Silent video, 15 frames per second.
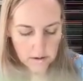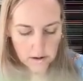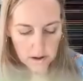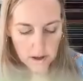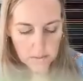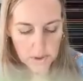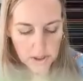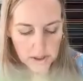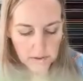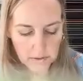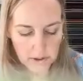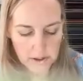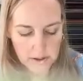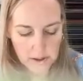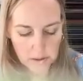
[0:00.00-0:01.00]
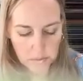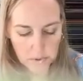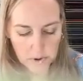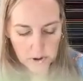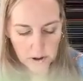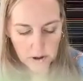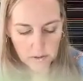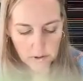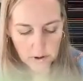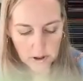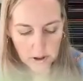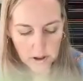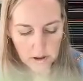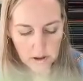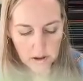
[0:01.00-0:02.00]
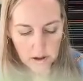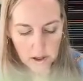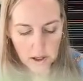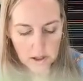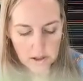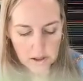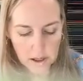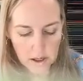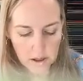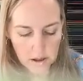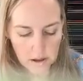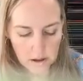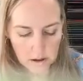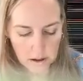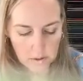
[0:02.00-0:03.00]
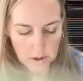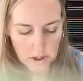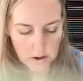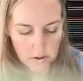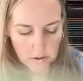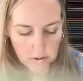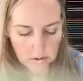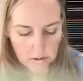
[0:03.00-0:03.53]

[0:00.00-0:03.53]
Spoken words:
I'm going to lift this up real carefully and tuck. There we go.